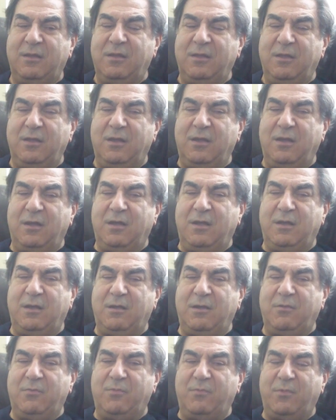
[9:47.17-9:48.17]
I
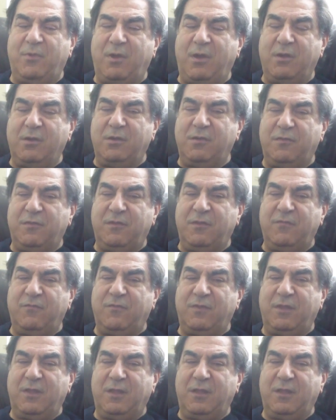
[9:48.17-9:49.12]
received a